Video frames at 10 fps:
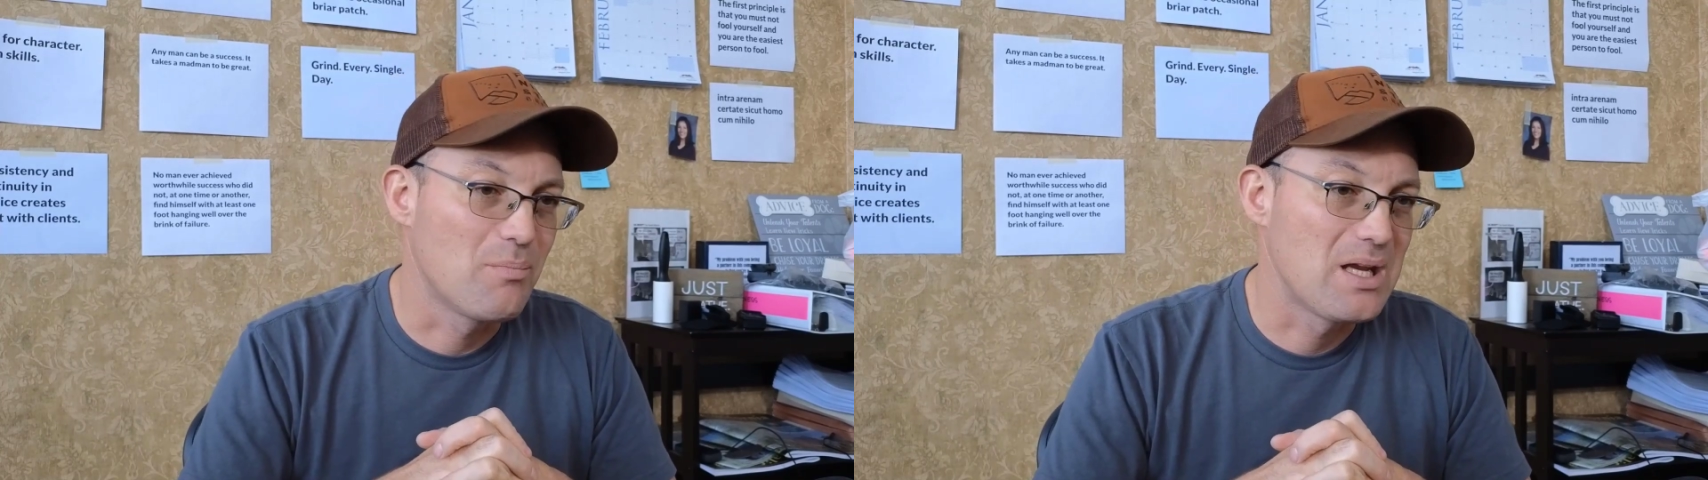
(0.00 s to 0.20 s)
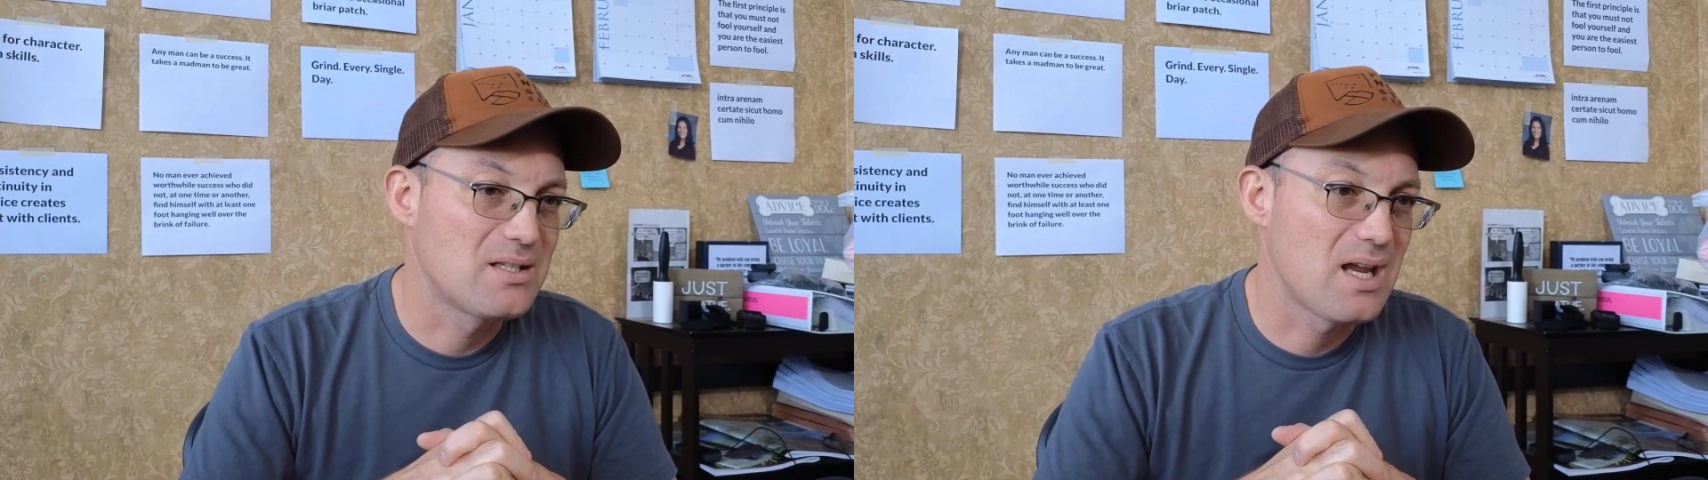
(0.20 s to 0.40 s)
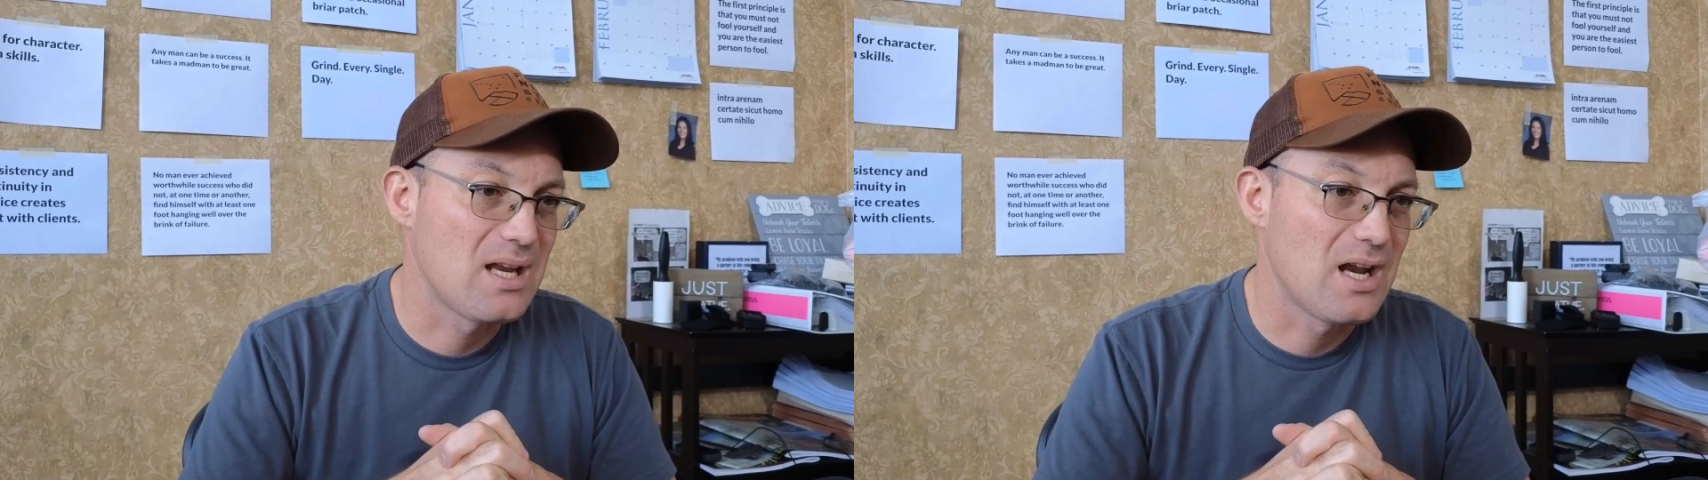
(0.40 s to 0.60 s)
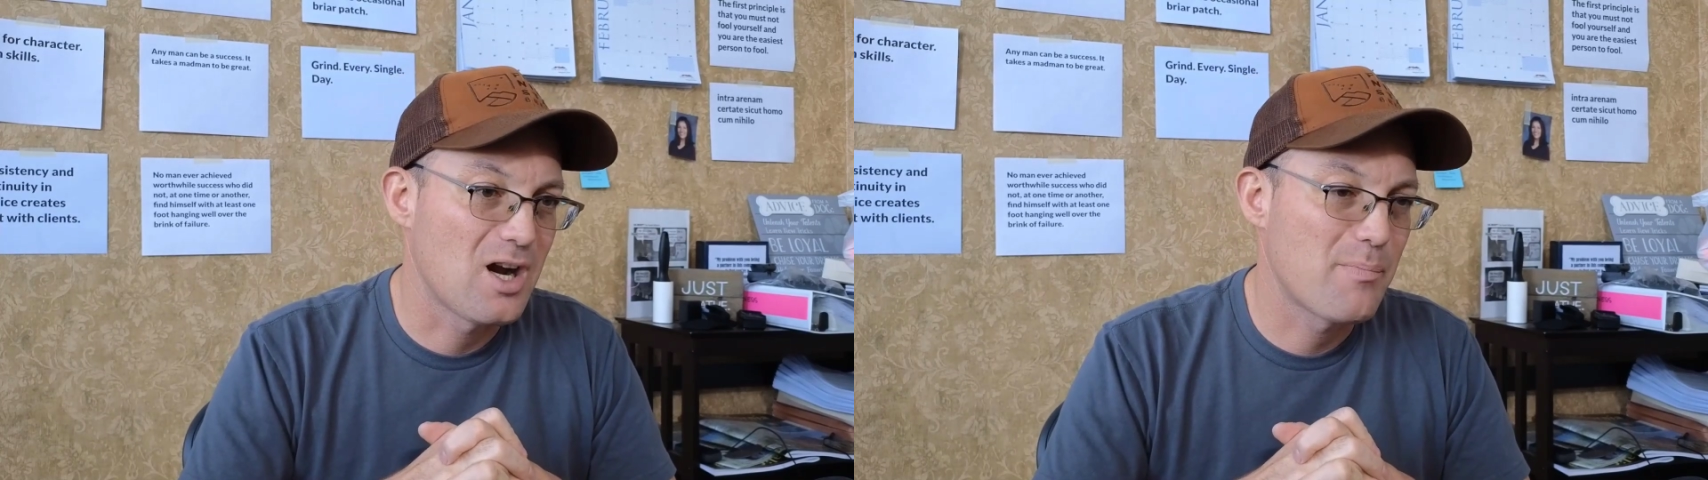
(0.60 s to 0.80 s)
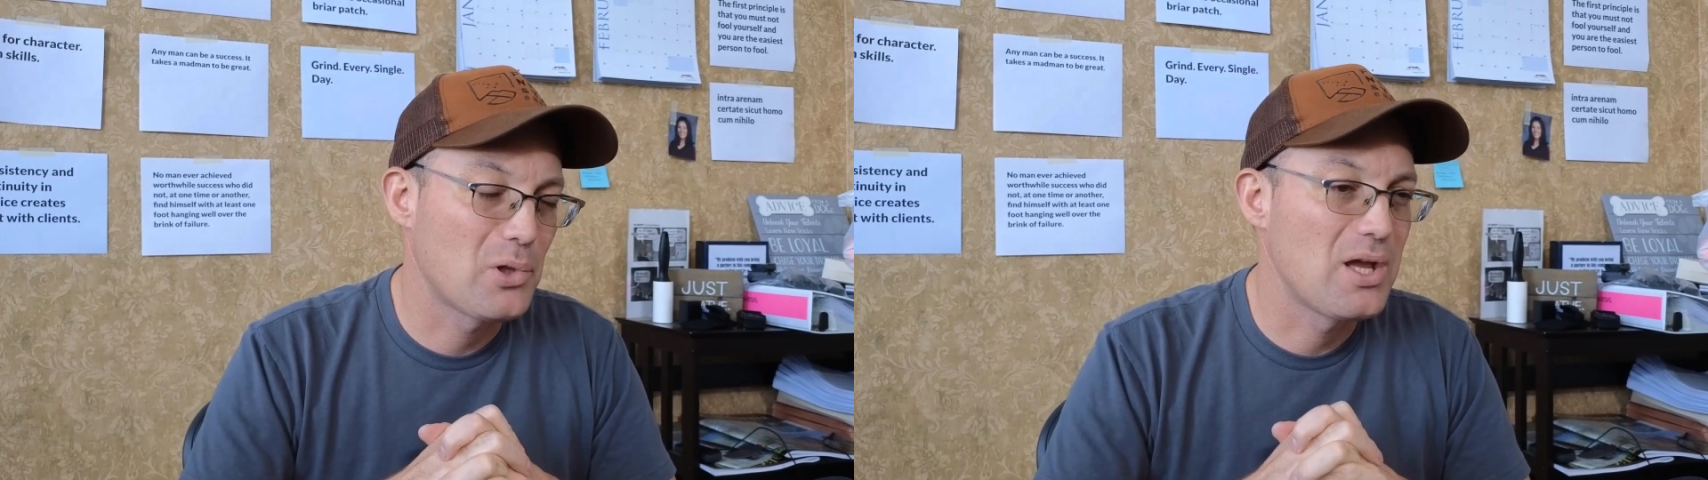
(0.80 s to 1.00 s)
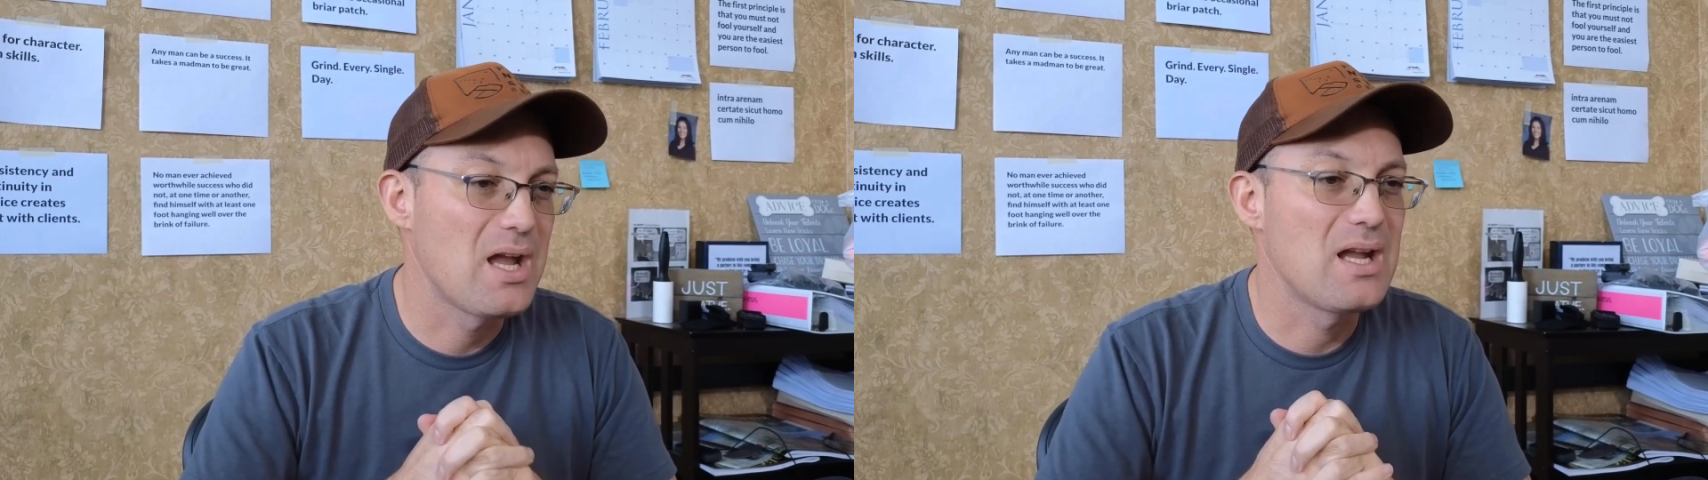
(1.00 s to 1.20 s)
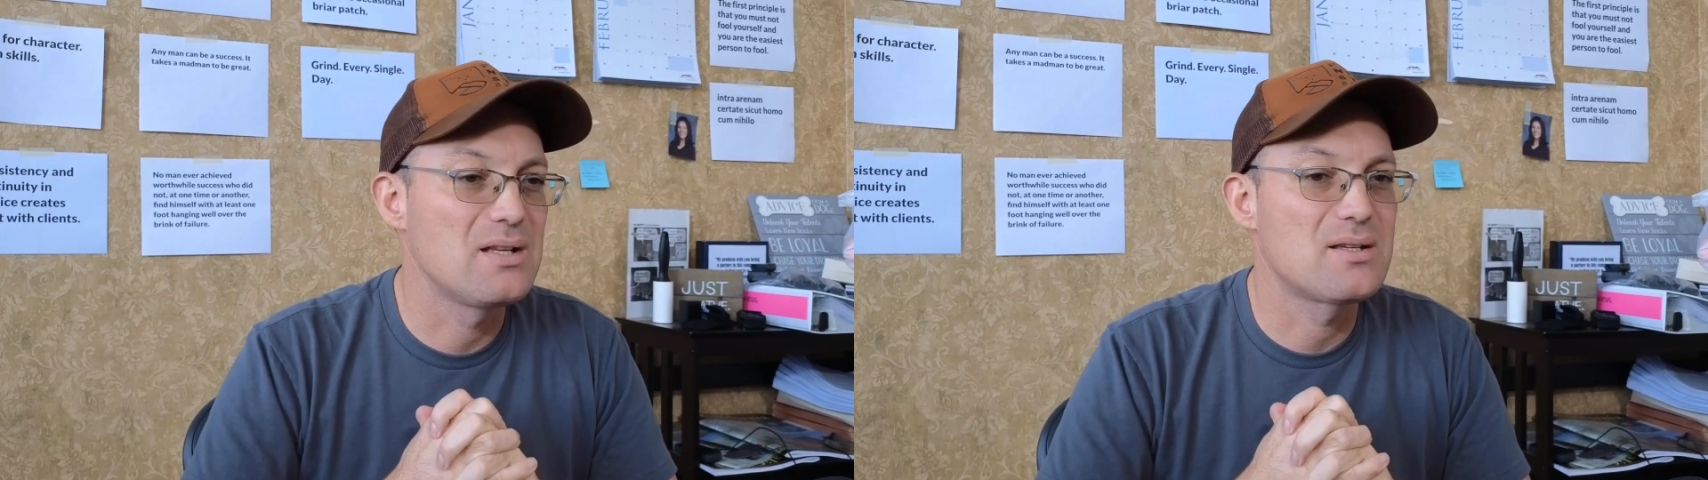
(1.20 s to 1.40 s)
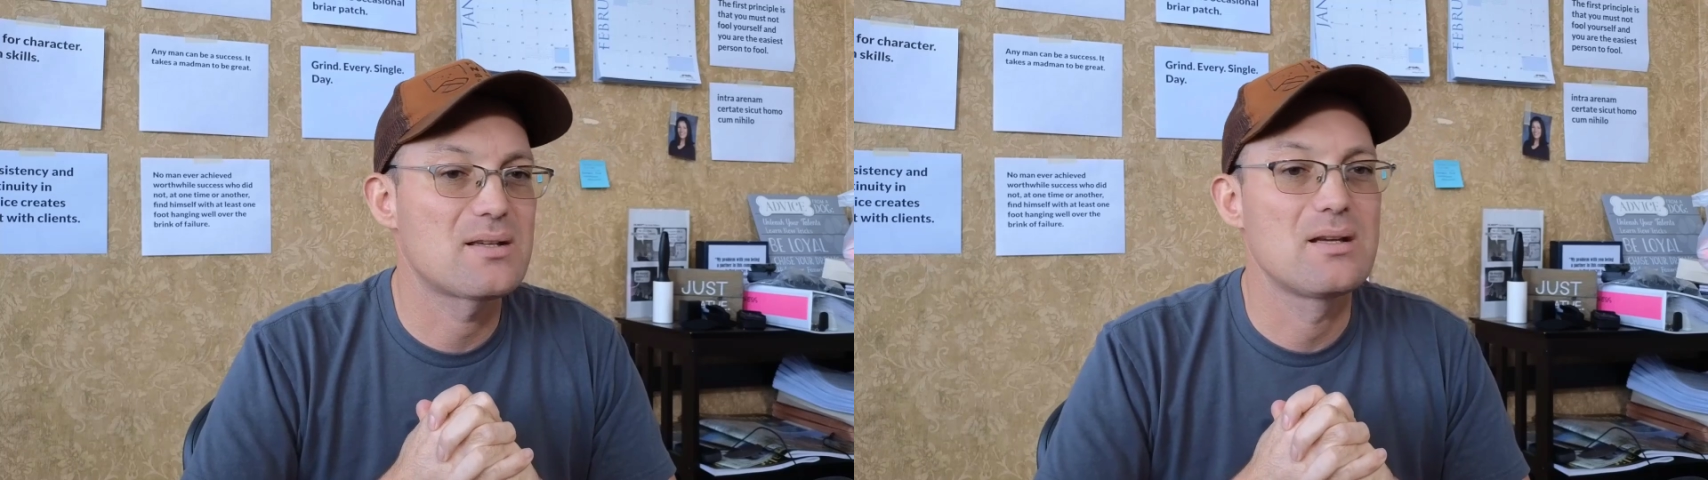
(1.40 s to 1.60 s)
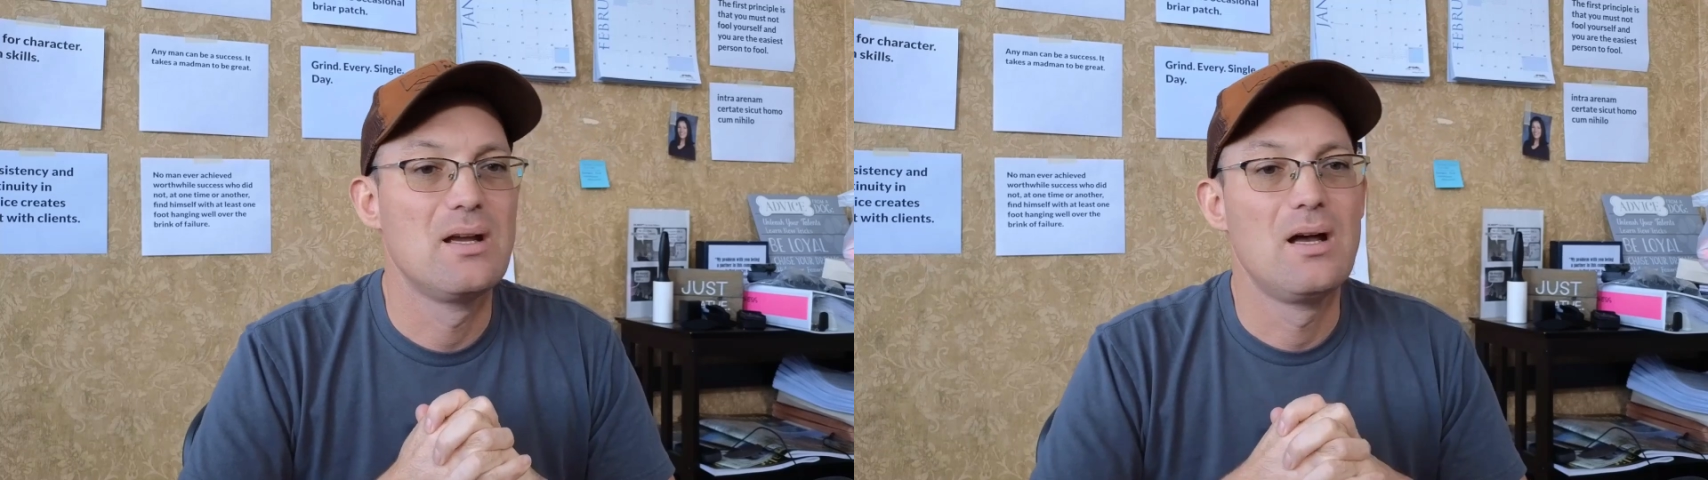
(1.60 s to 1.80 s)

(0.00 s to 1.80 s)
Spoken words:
maintain airplanes,